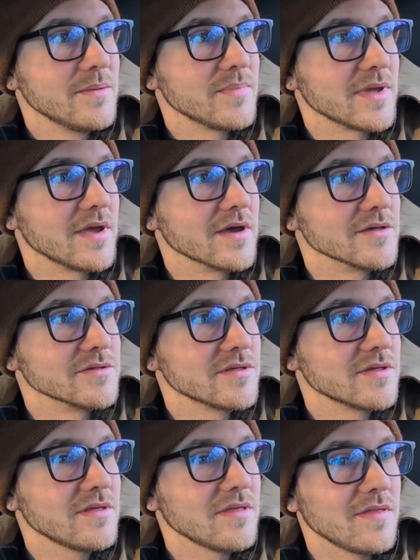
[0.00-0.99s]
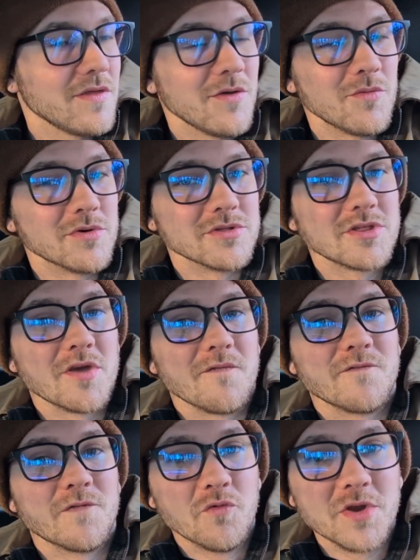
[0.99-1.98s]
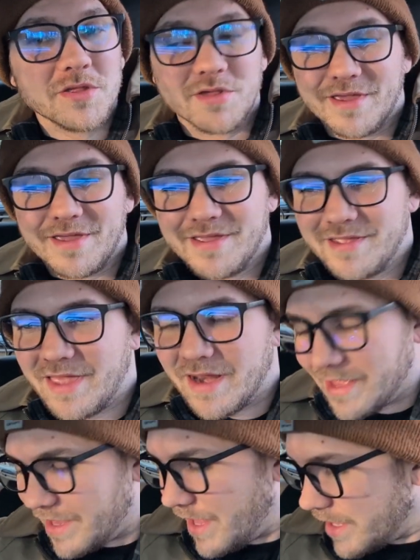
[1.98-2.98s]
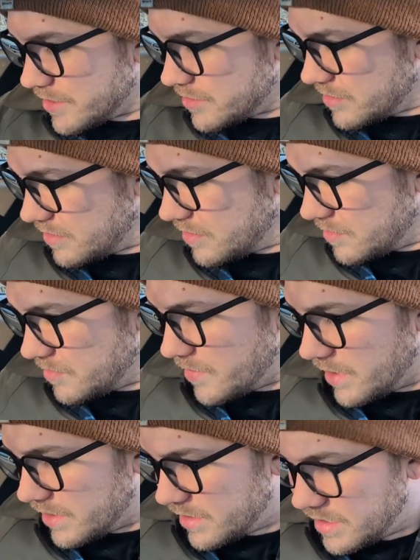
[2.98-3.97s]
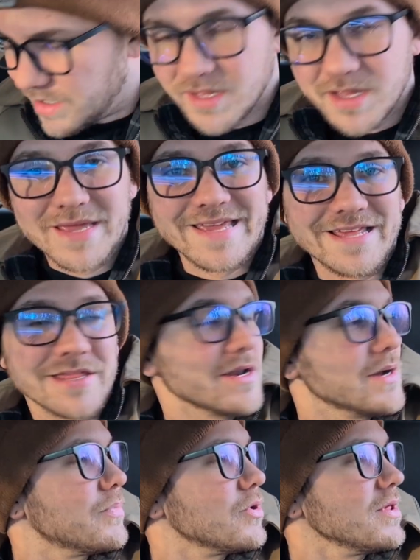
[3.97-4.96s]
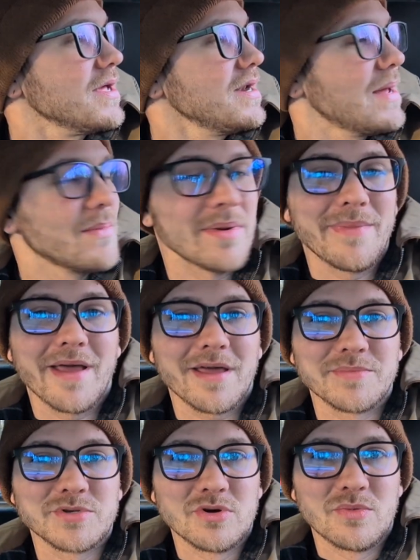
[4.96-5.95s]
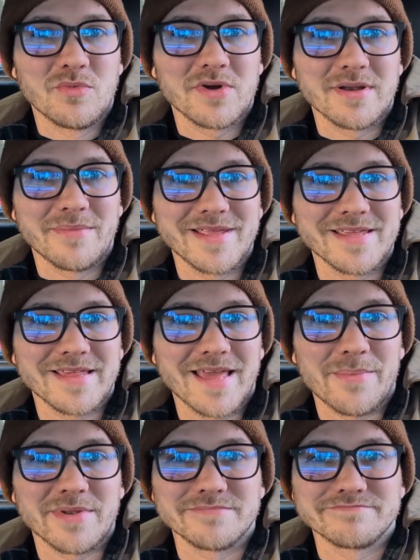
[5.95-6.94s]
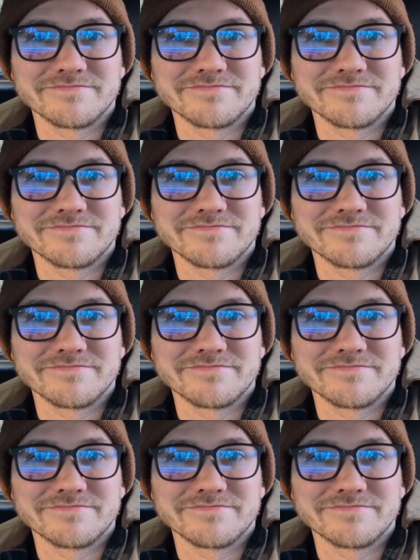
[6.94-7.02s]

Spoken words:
because it was freezing getting gas. But he's gonna pull in, I'm gonna back up to him, we're gonna make this happen.